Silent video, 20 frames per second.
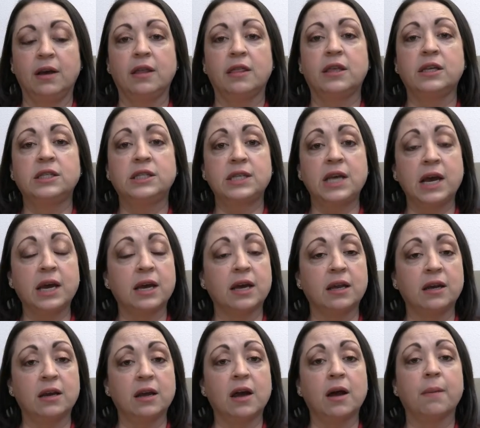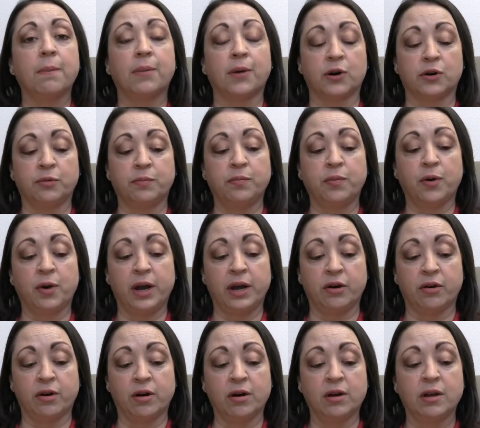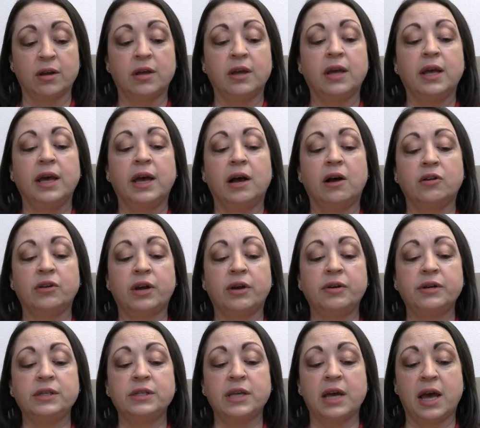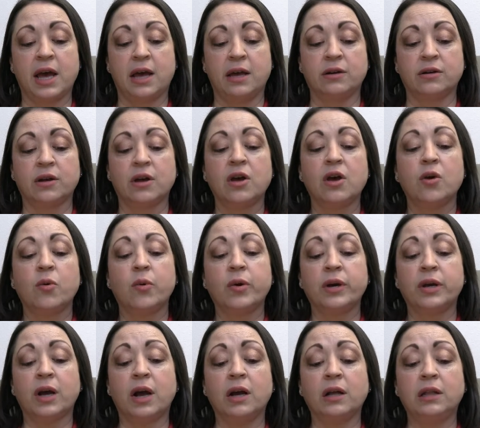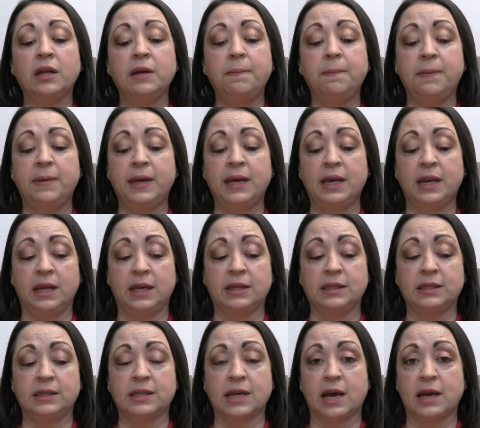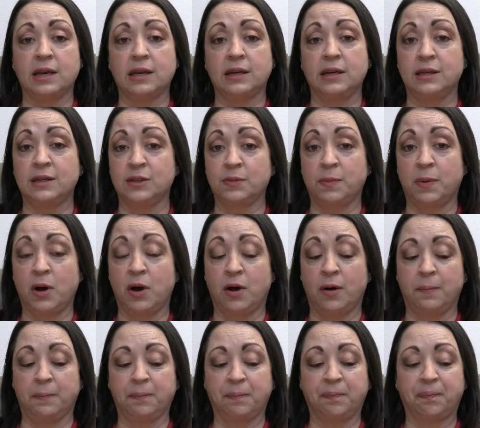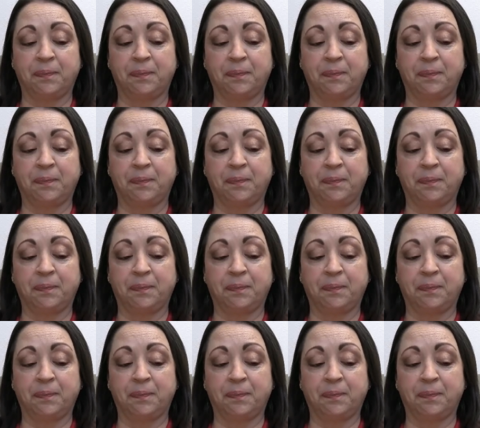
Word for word: The second, Burton Prater, held out his hand where an ugly penny sat in his palm.